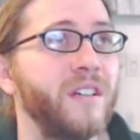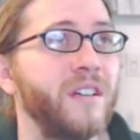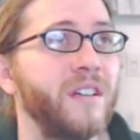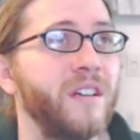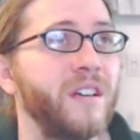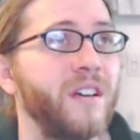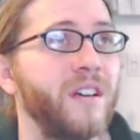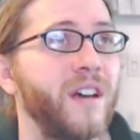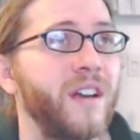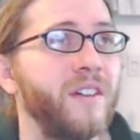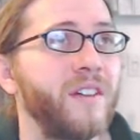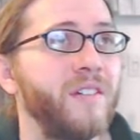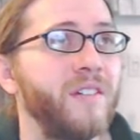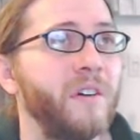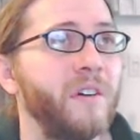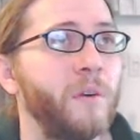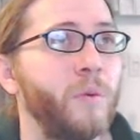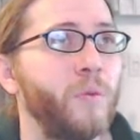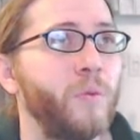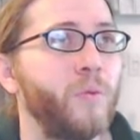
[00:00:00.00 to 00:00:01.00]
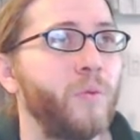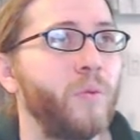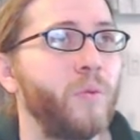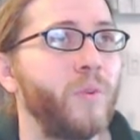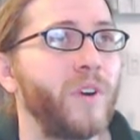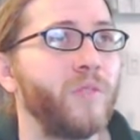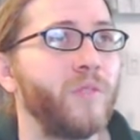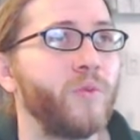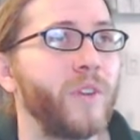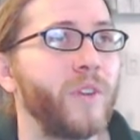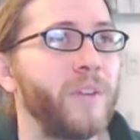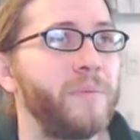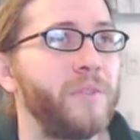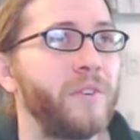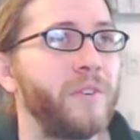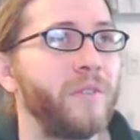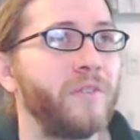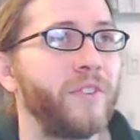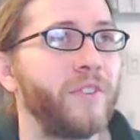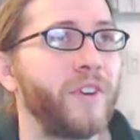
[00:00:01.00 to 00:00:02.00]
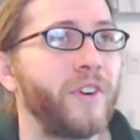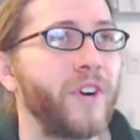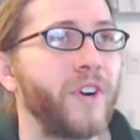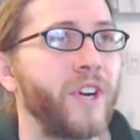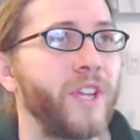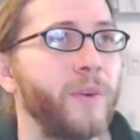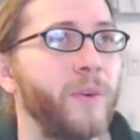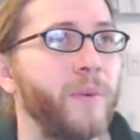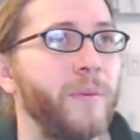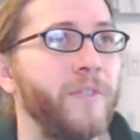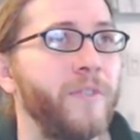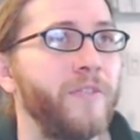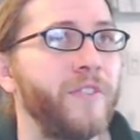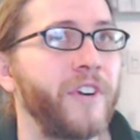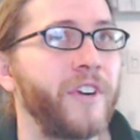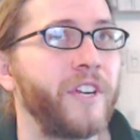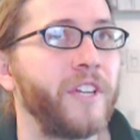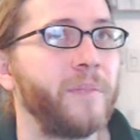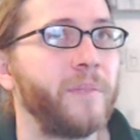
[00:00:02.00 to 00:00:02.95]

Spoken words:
I don't know what rape jokes there are that would be funny,